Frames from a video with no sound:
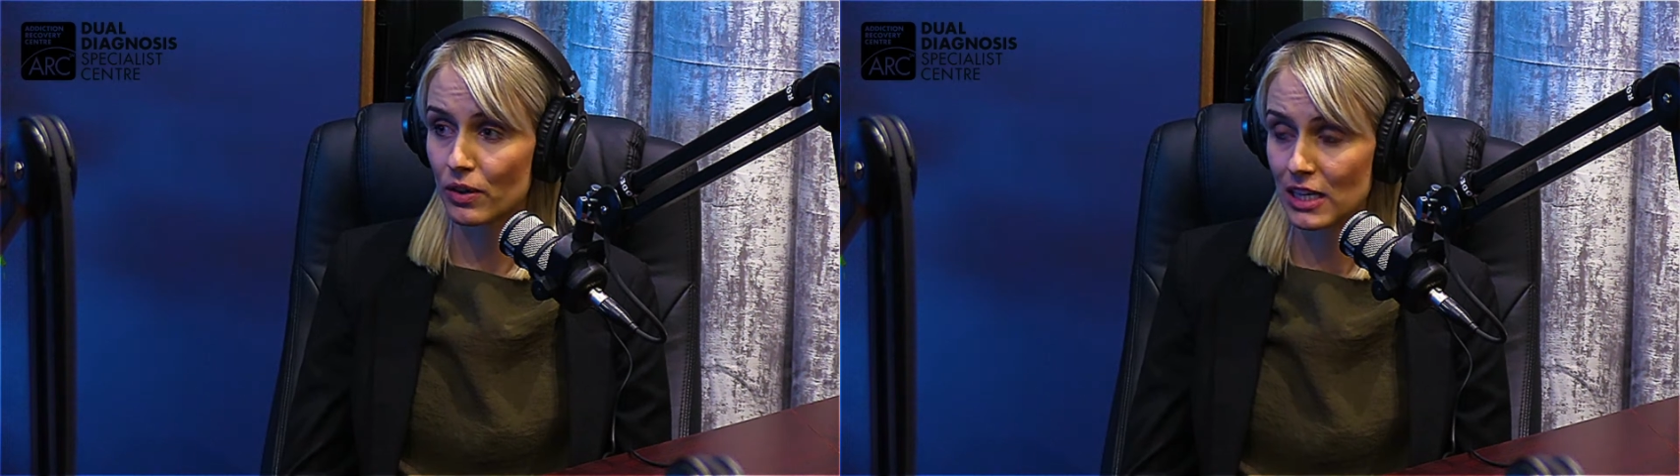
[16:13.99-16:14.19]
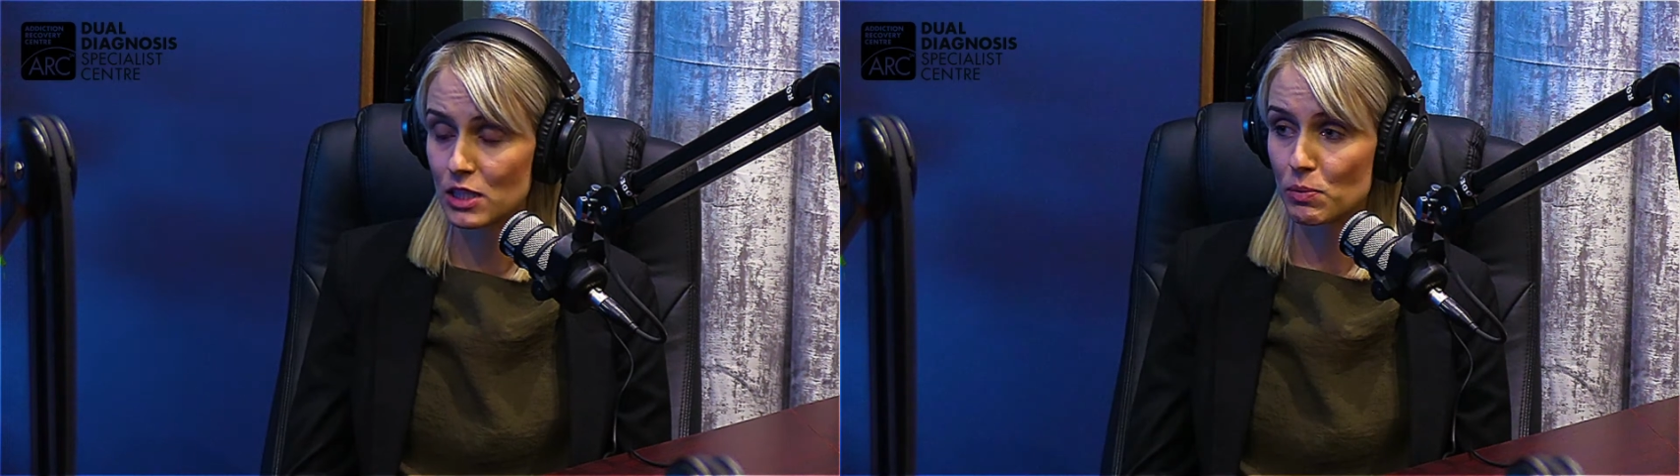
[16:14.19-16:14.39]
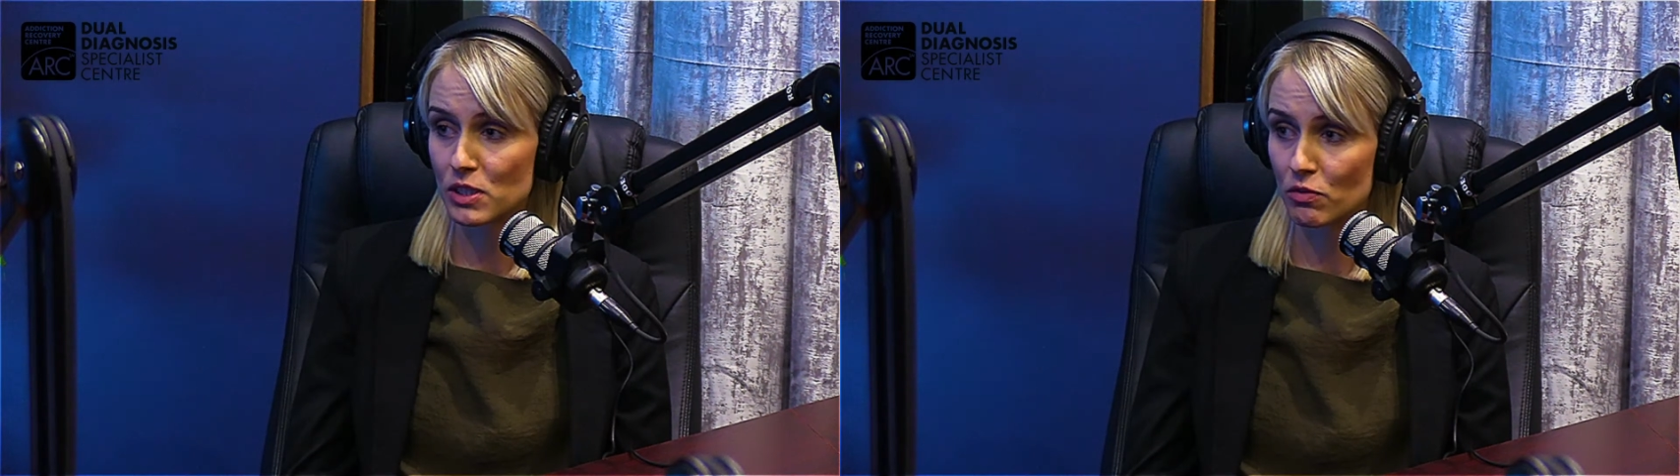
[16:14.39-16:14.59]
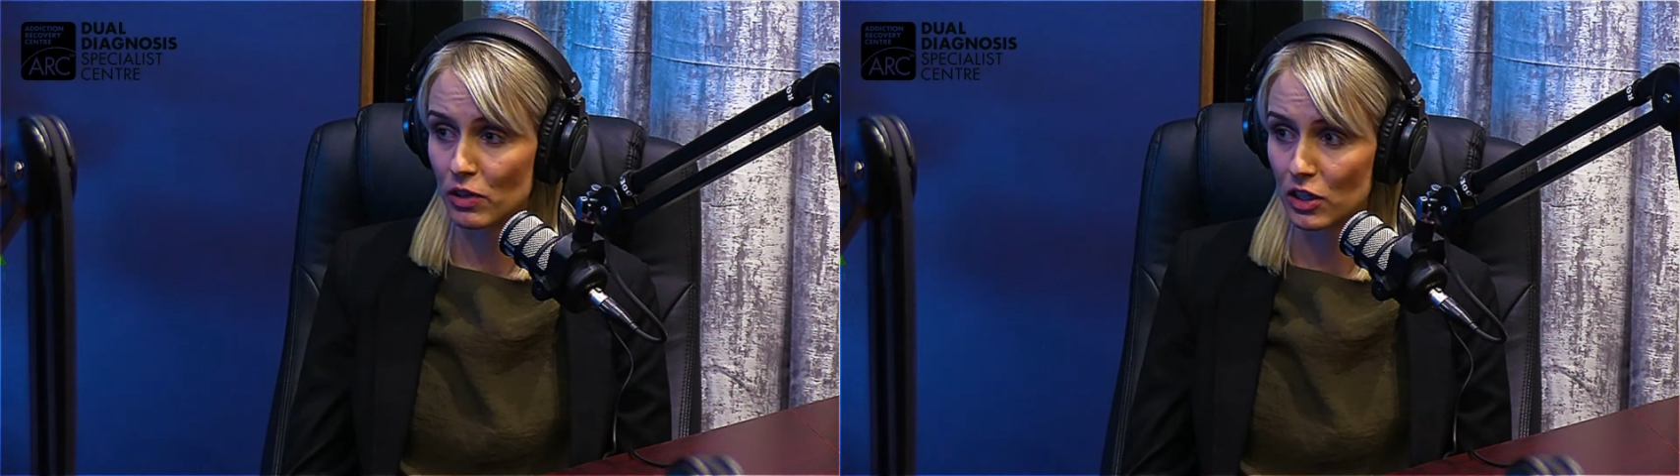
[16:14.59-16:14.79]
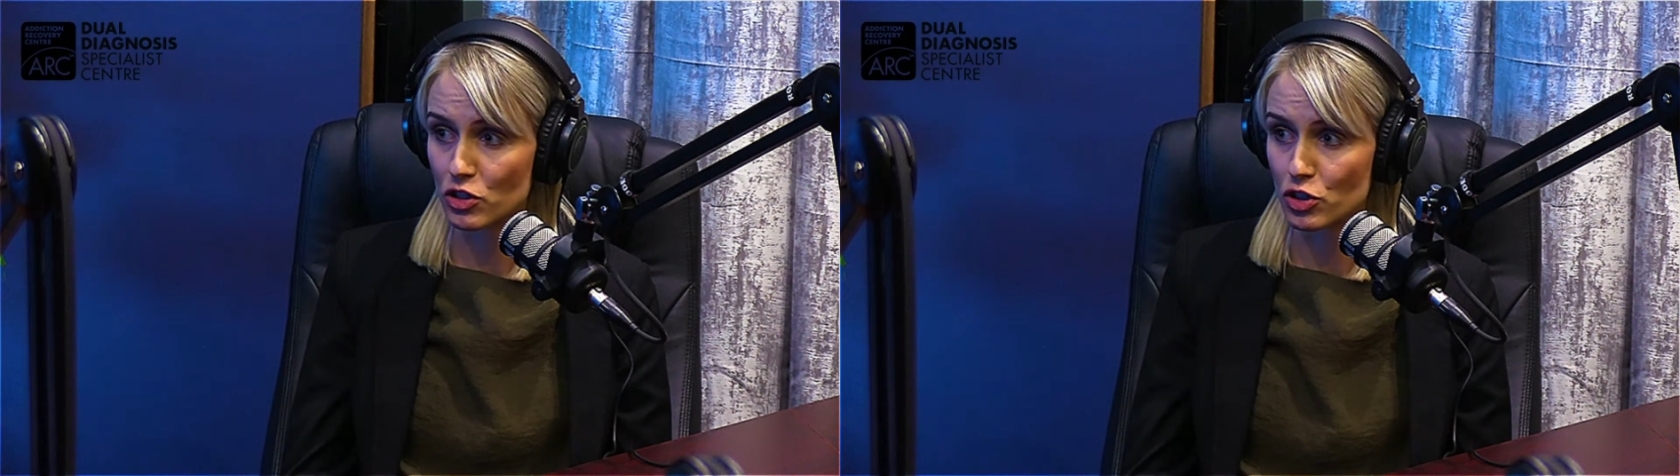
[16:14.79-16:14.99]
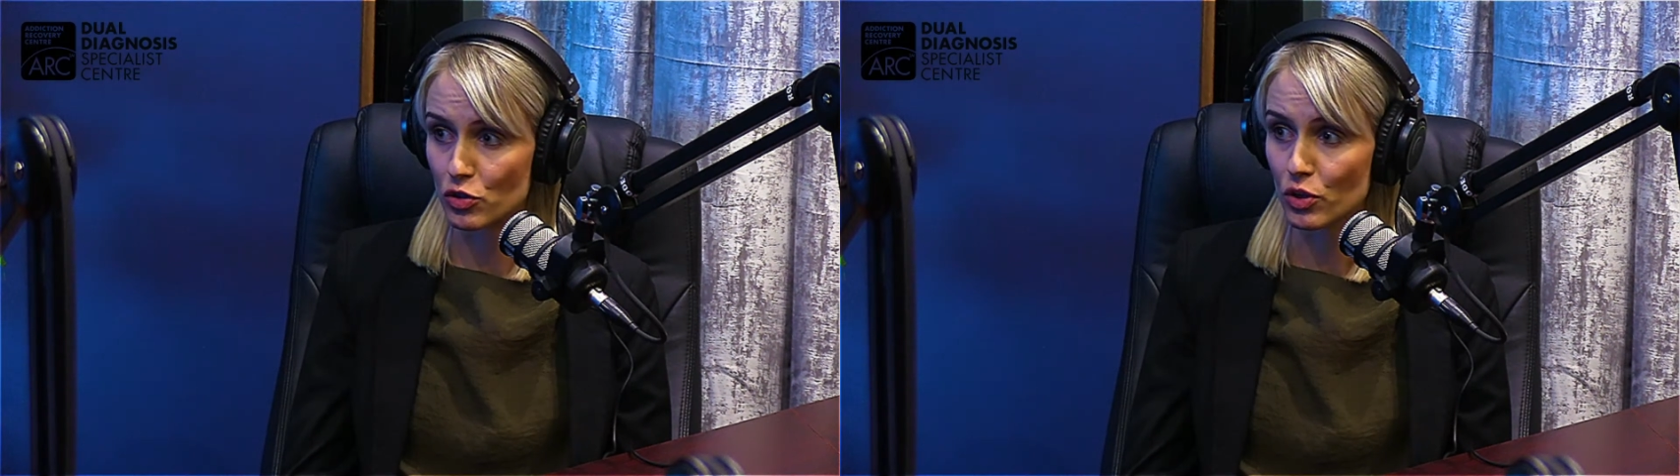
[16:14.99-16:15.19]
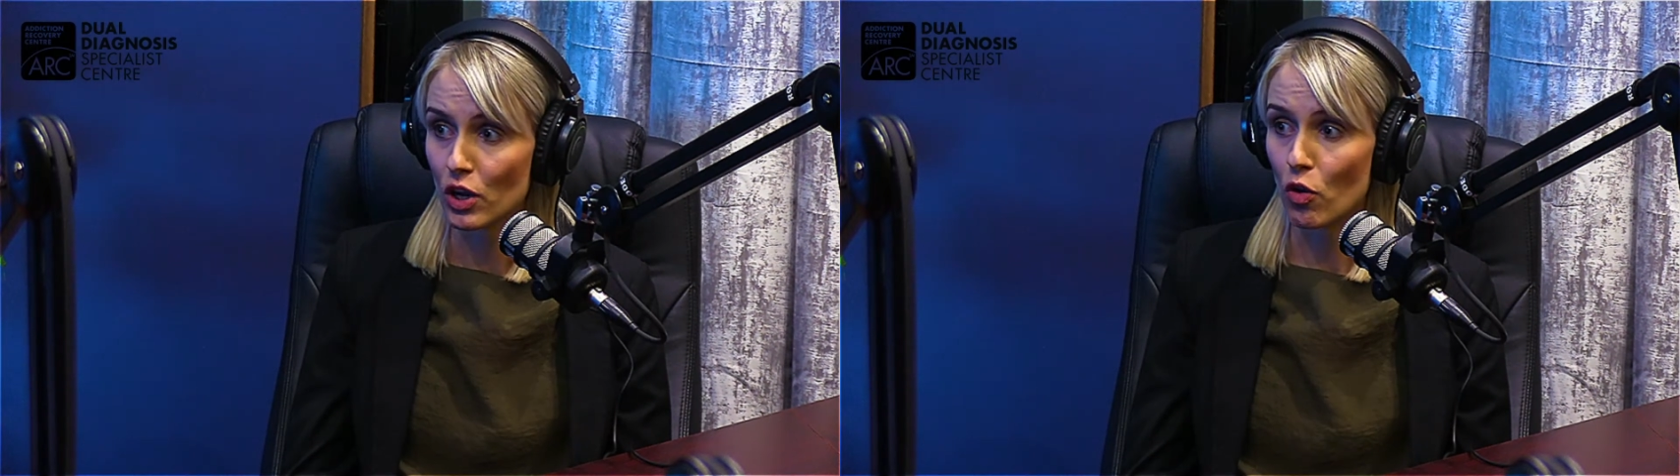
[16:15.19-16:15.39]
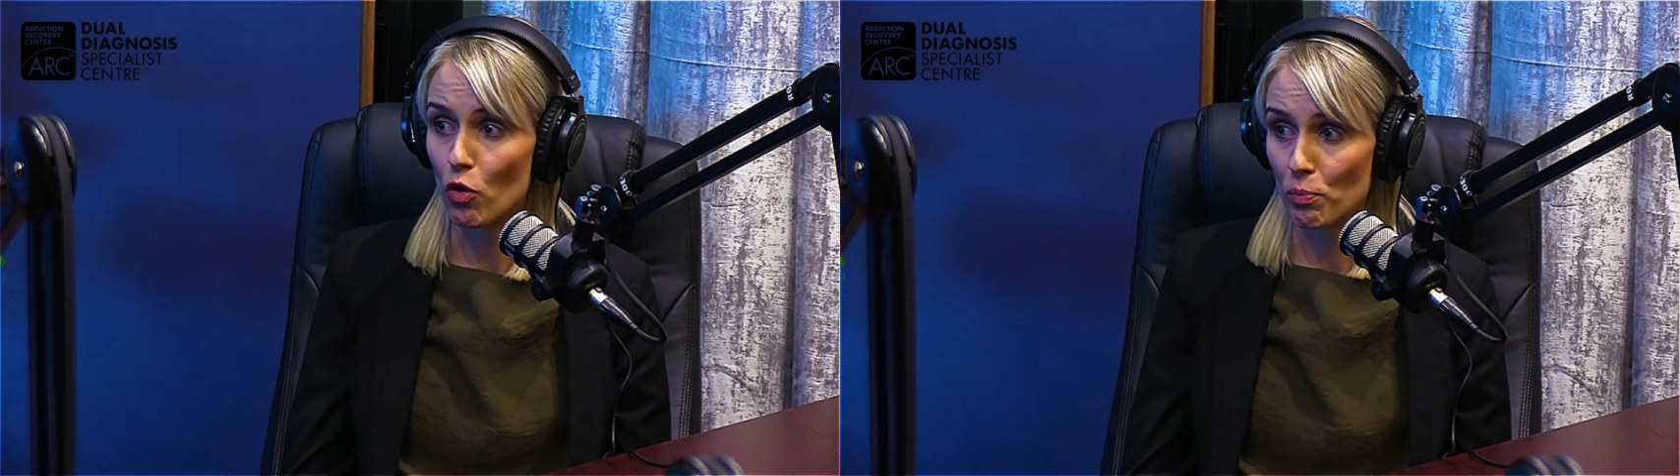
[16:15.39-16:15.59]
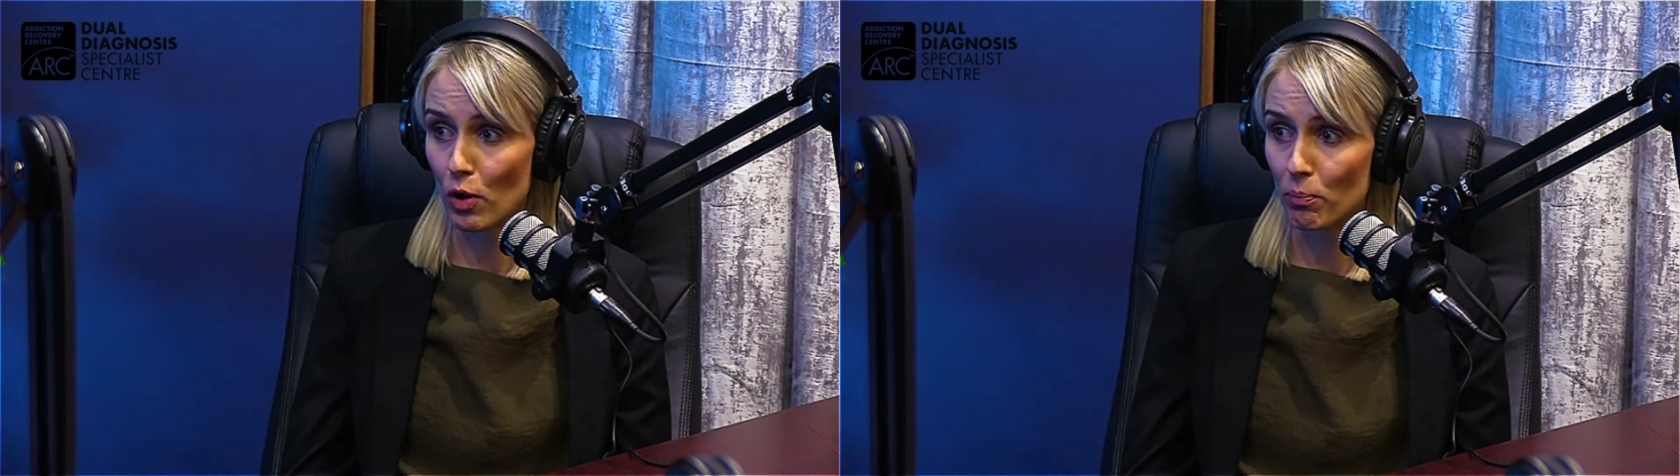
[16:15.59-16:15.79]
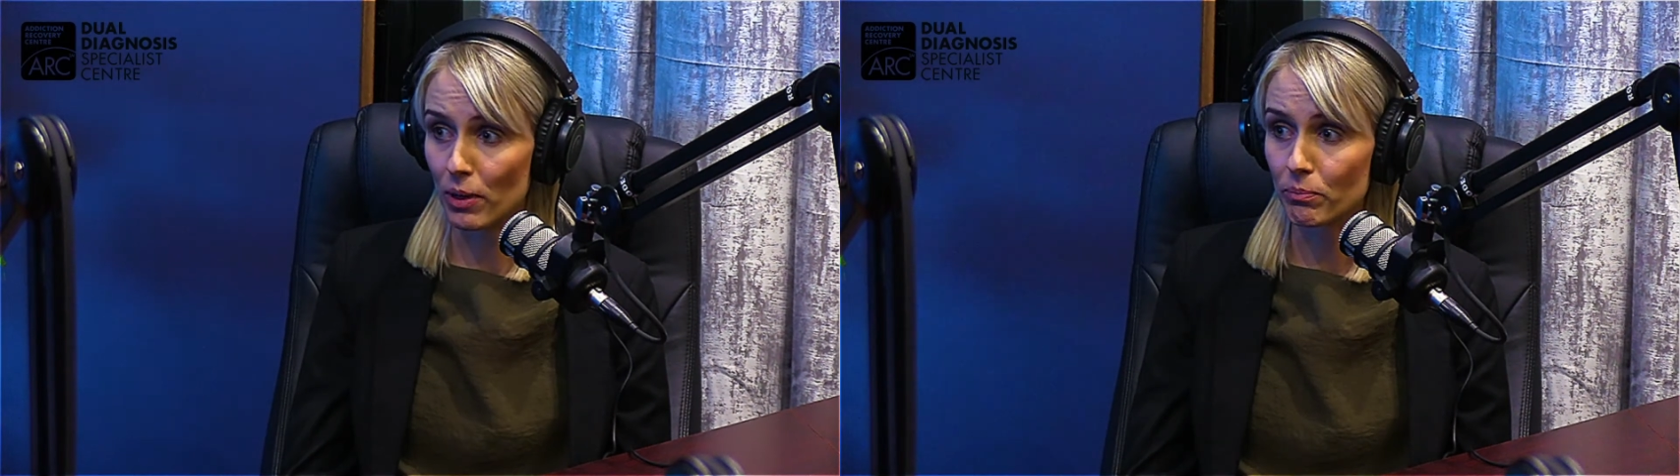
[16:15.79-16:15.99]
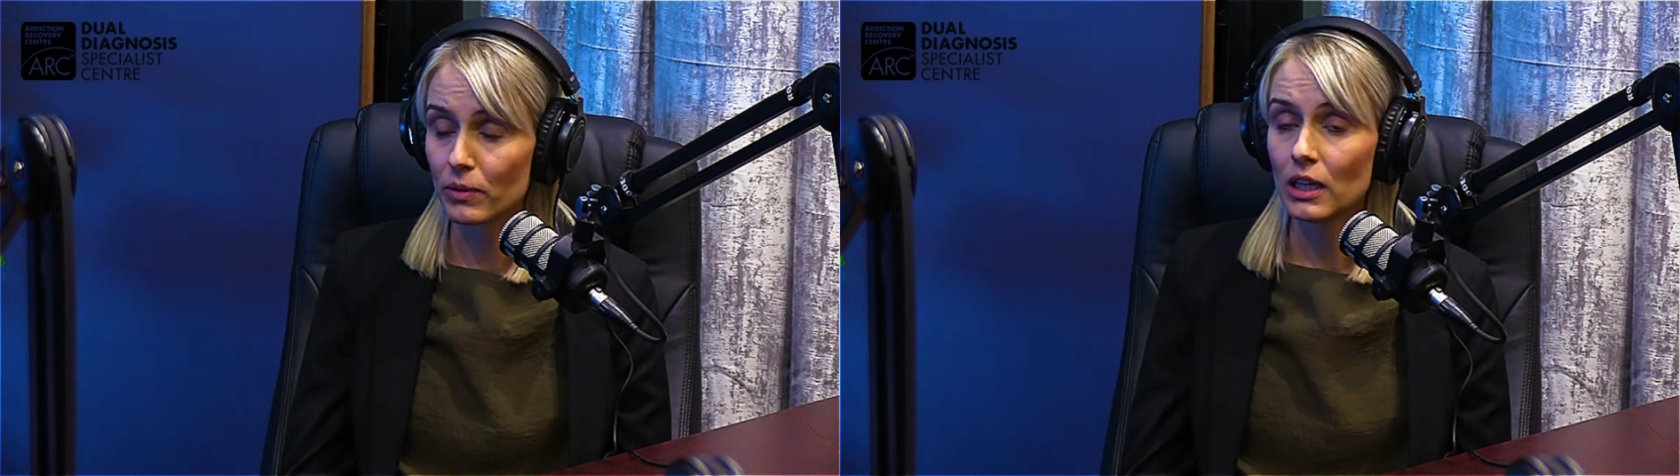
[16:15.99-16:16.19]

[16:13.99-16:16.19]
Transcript: that specific issue or problem?